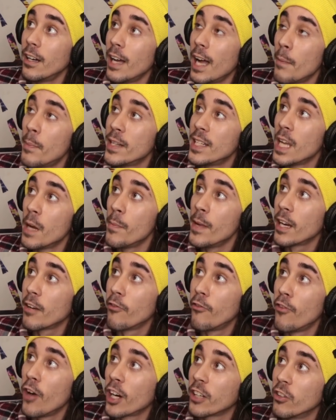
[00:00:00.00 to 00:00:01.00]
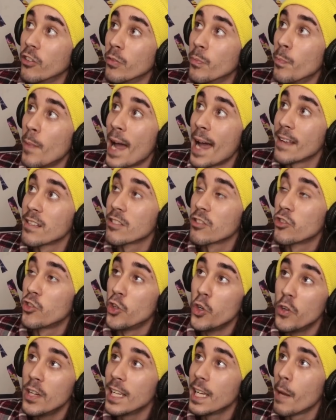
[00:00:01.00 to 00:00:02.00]
epidemic, fuck the mass
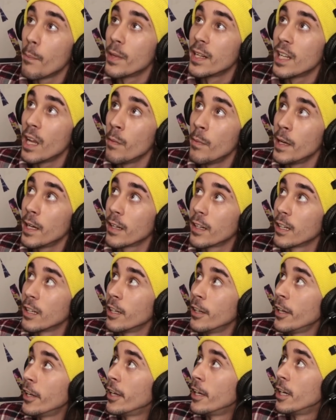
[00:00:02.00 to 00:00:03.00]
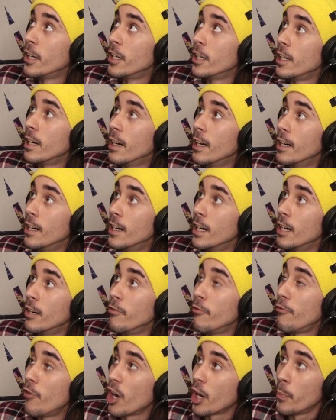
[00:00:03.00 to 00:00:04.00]
shooting epidemic,
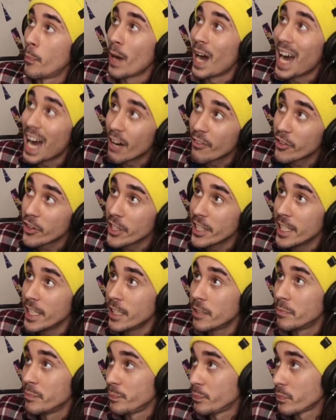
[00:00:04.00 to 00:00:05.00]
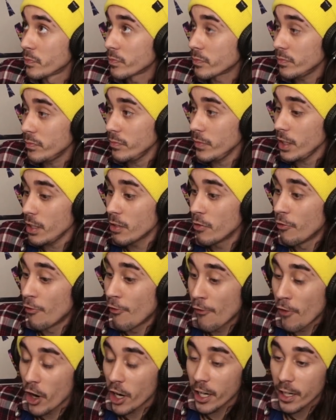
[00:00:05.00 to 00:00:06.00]
fuck poverty,
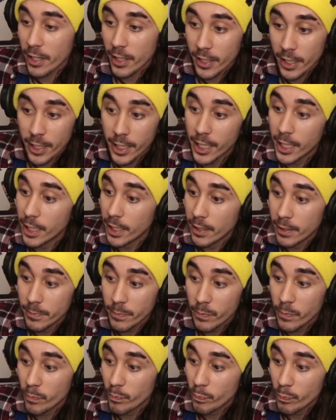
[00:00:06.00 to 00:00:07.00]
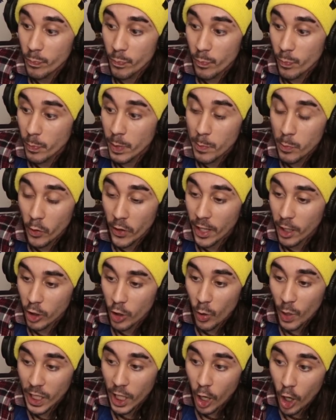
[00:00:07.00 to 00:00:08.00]
fuck people that are
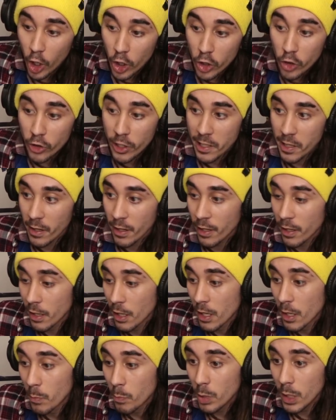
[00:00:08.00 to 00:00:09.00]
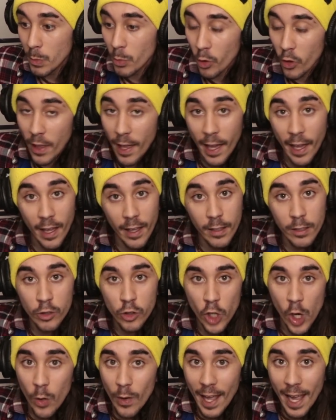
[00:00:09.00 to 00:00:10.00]
going hungry, people that
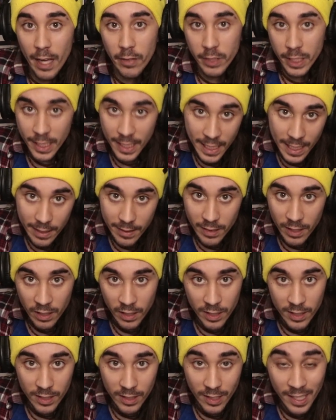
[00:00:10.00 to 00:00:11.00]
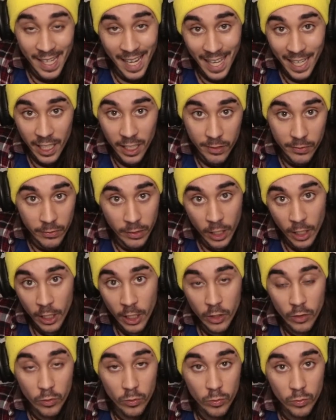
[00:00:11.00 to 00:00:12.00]
don't have heat in this negative
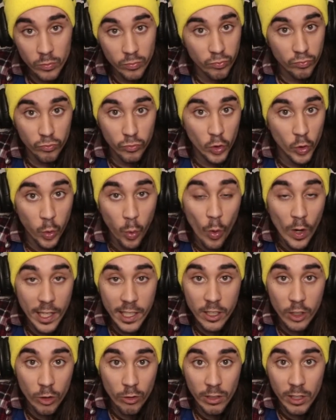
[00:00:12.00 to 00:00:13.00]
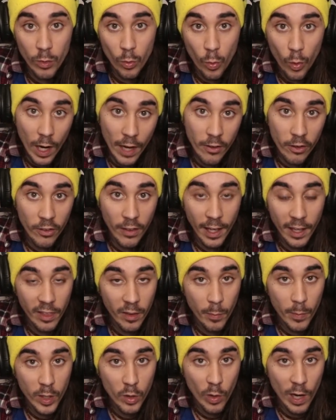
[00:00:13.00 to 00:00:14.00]
20-degree weather that the
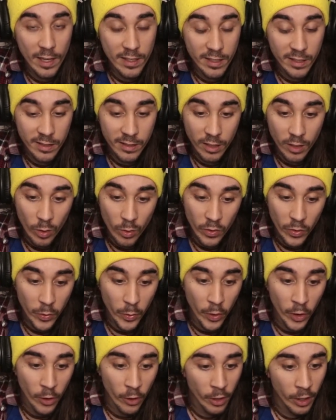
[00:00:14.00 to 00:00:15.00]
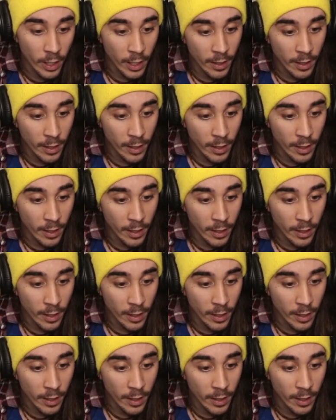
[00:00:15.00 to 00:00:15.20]
Midwest is going through.